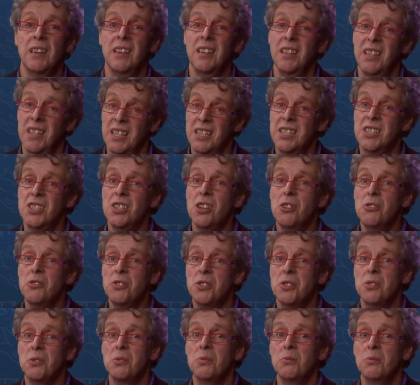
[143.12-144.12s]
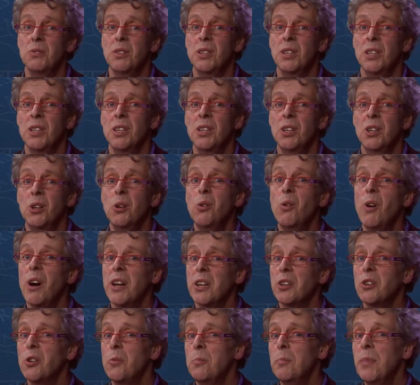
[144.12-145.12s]
It shows you who are
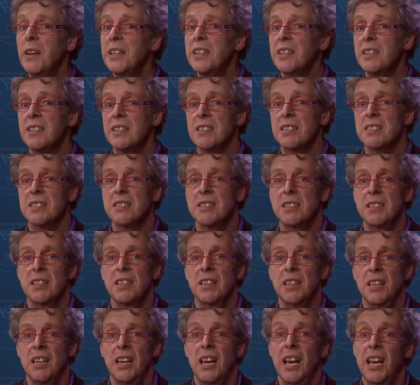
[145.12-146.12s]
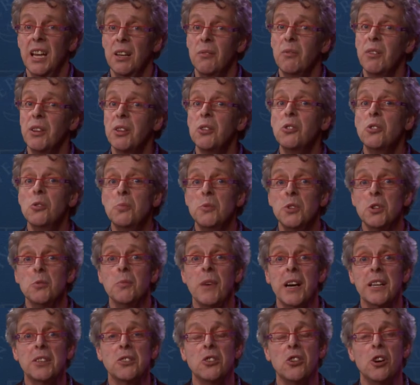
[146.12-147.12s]
the competitors and with whom you
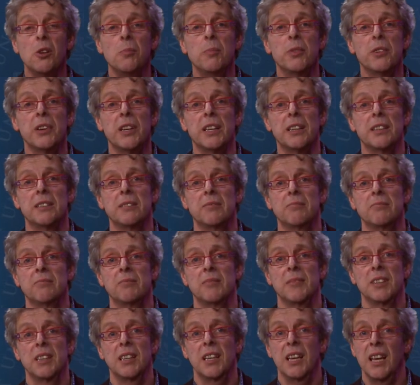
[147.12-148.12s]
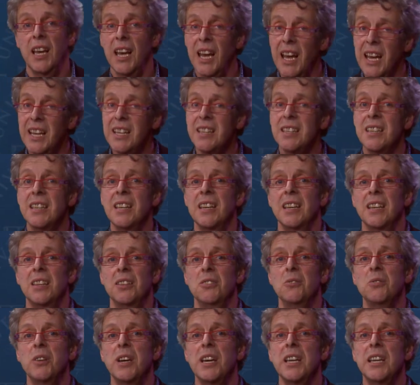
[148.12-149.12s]
might cooperate. And
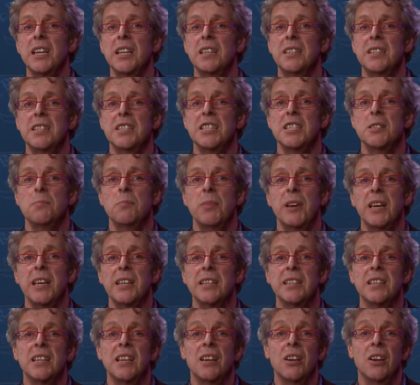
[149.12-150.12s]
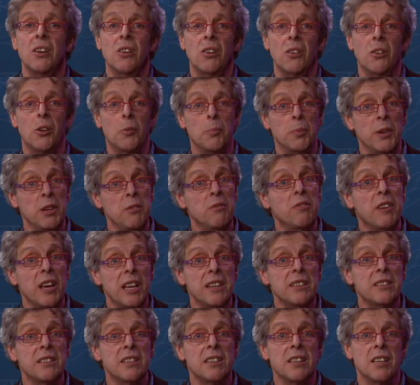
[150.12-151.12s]
you can anticipate or
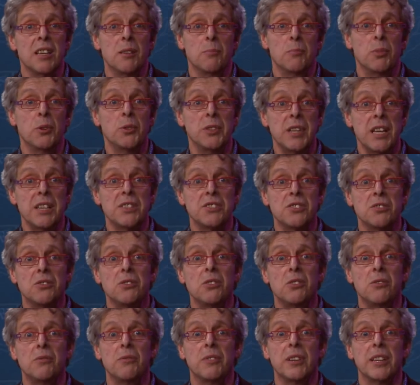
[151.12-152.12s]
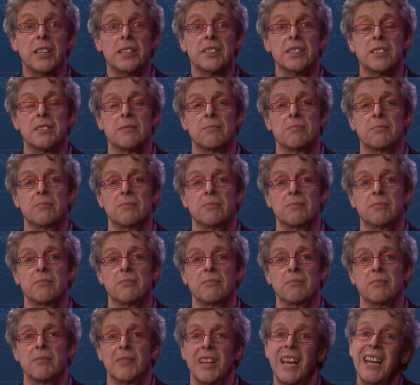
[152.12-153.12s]
prevent potential conflicts.
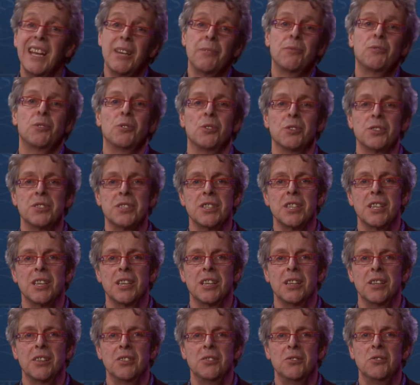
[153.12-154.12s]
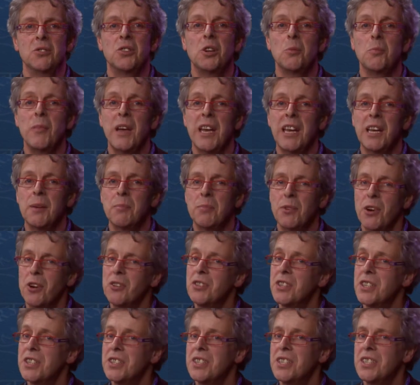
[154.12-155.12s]
And of course, you can make a
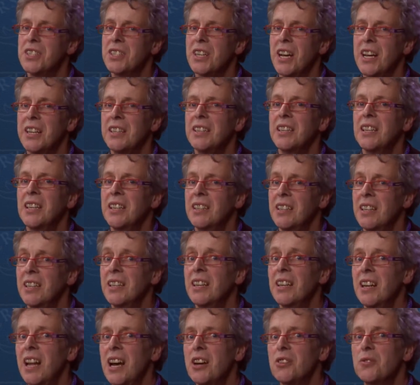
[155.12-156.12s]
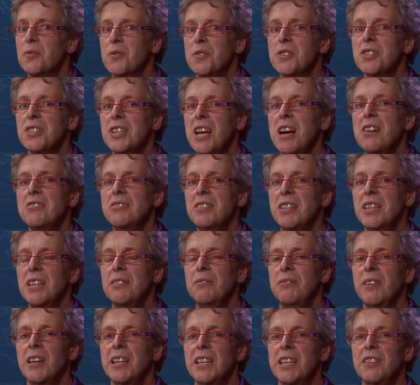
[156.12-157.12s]
process design that allows for sound and
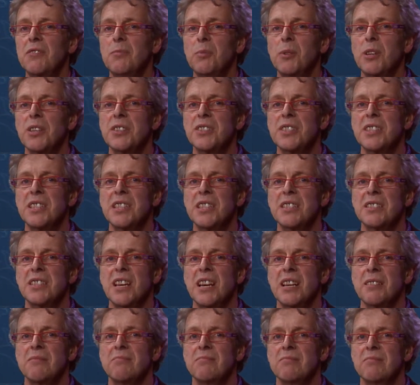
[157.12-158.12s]
effective policy design.